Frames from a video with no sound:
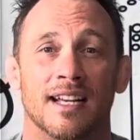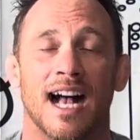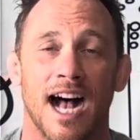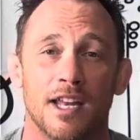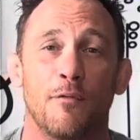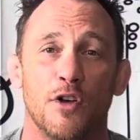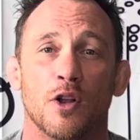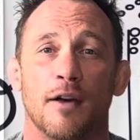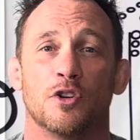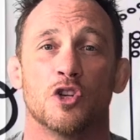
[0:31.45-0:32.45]
how do you feel
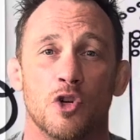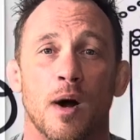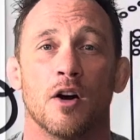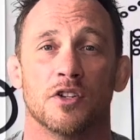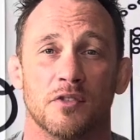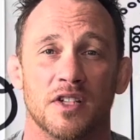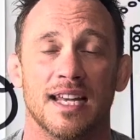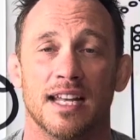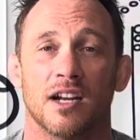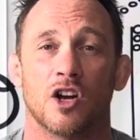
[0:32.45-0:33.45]
after two hours of
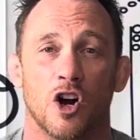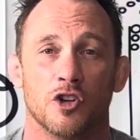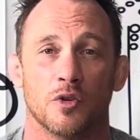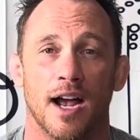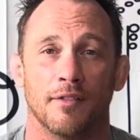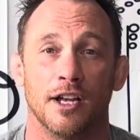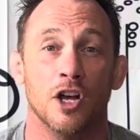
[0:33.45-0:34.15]
sitting in a car driving?